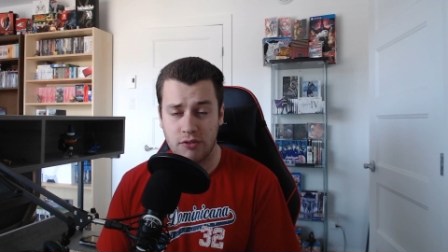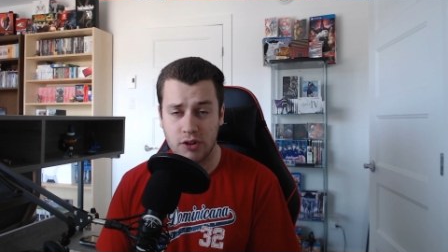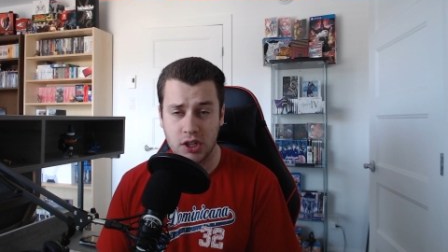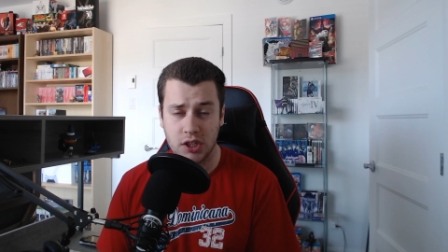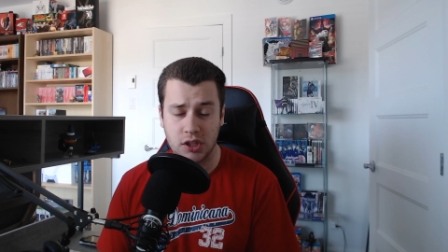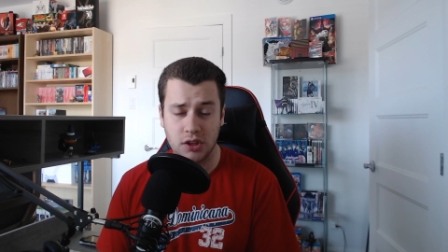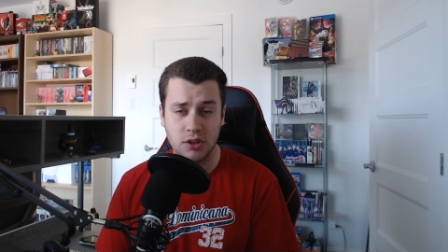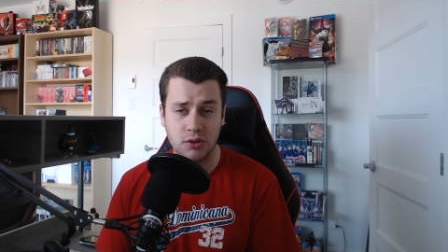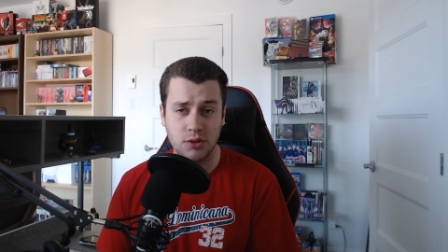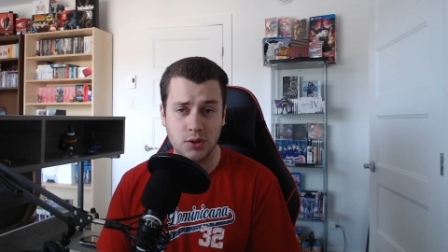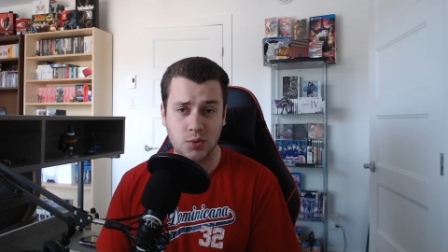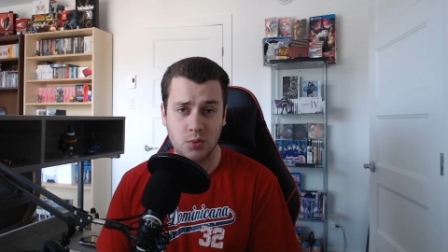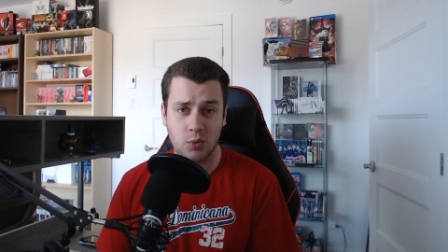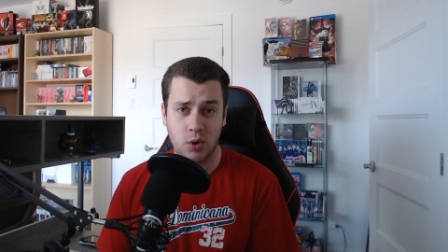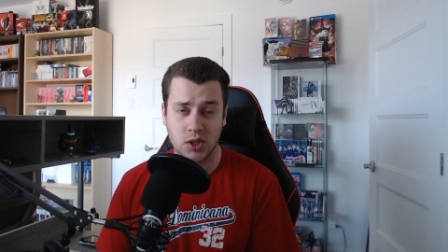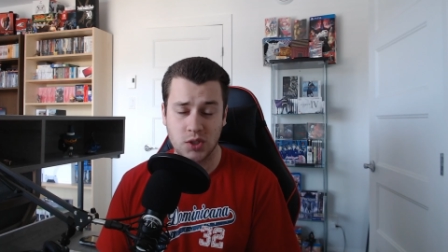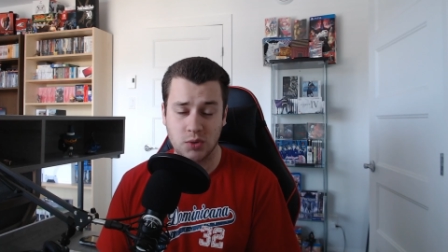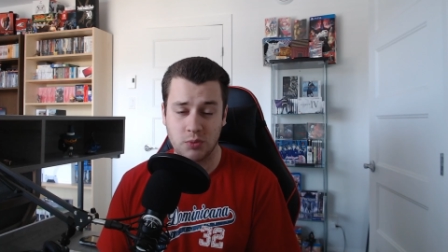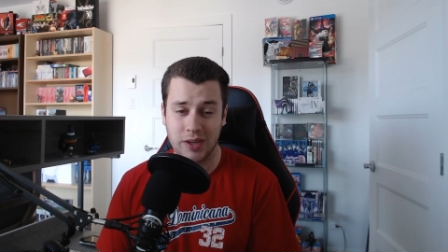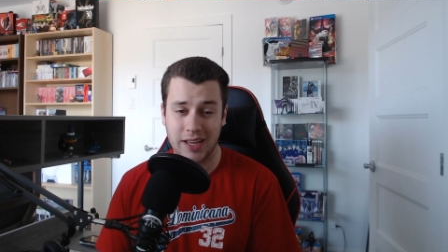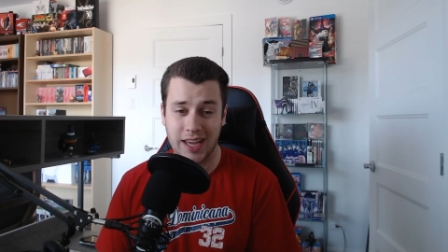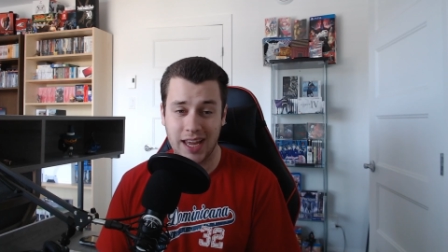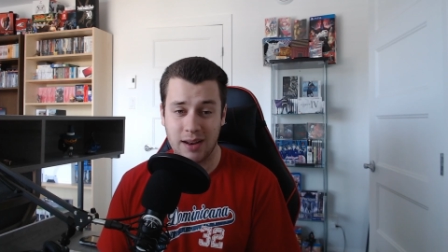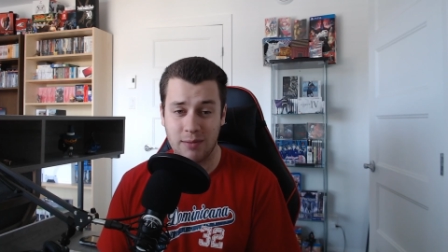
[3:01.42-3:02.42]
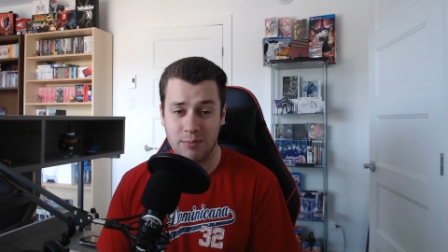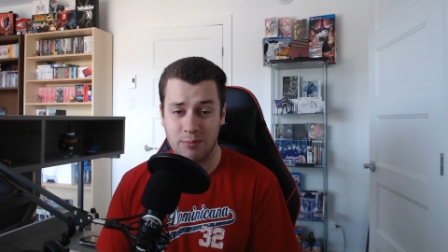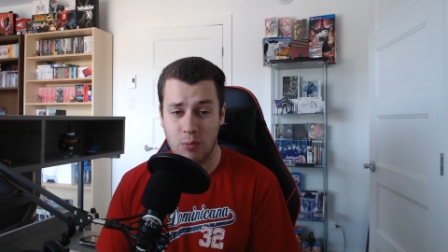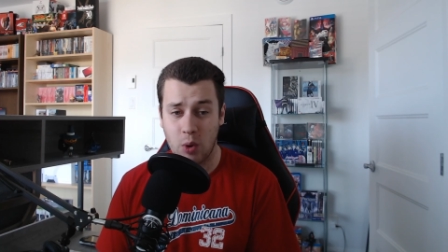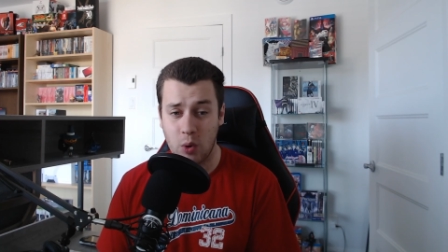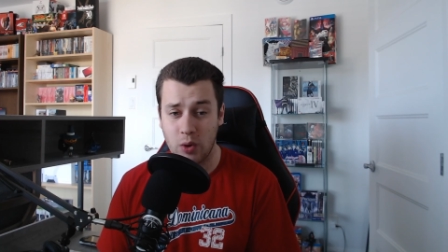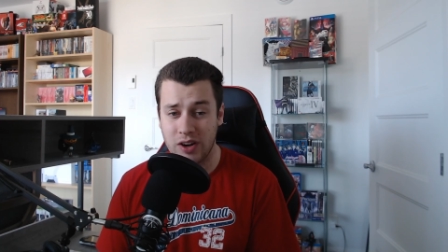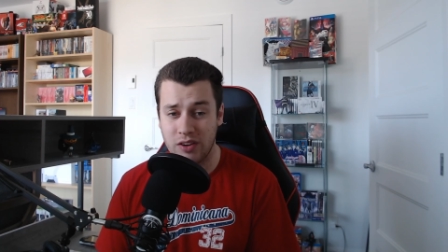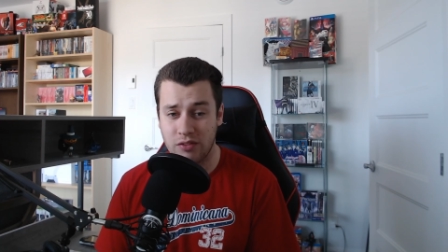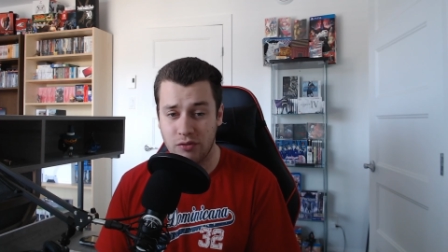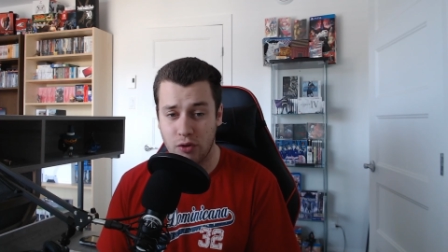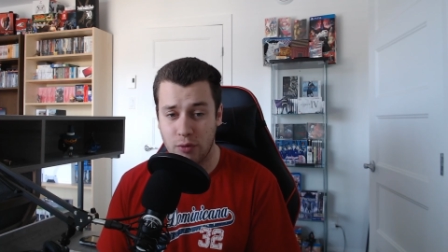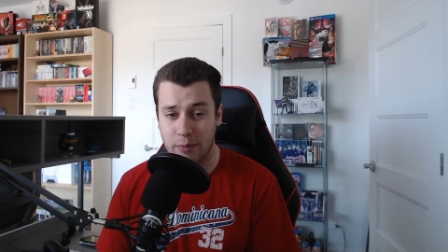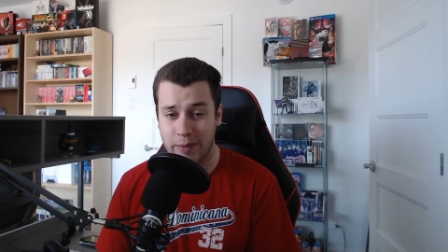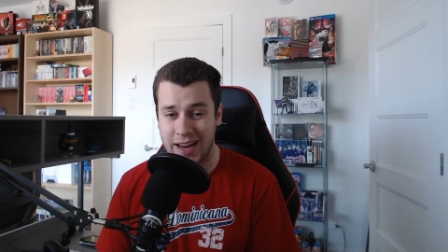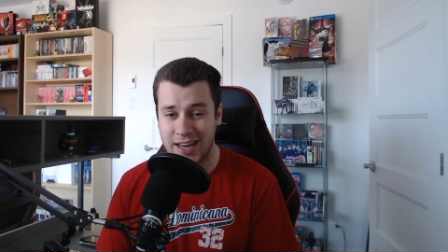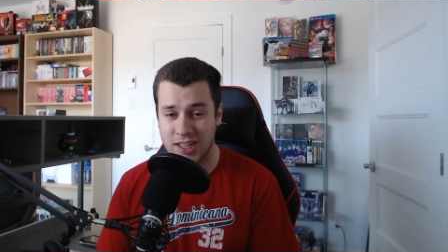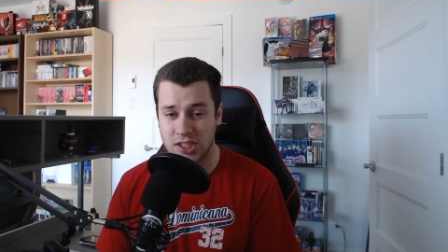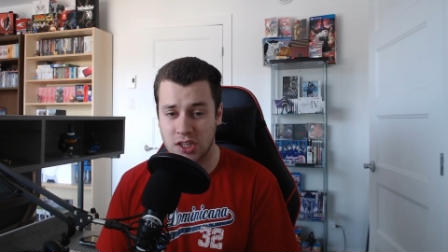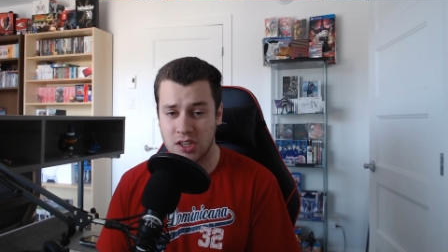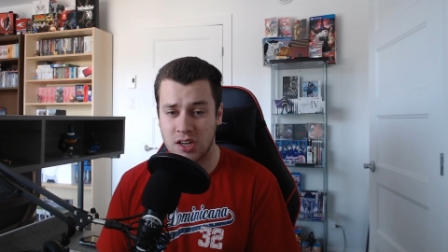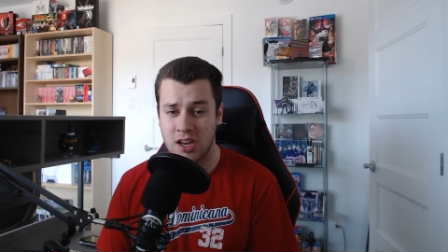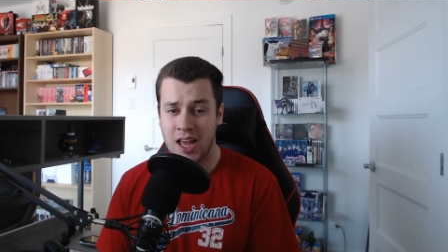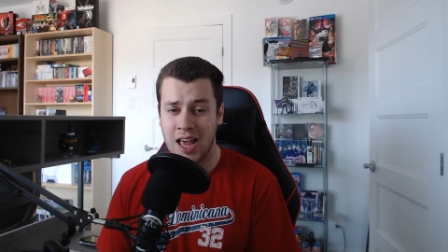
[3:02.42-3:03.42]
the news once we get more
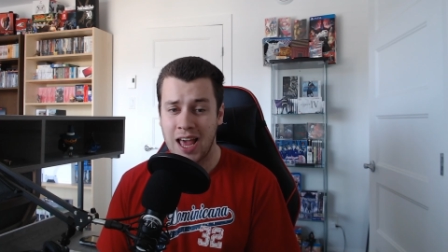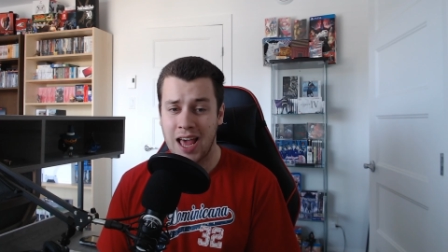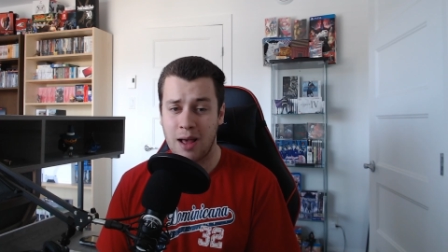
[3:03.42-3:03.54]
information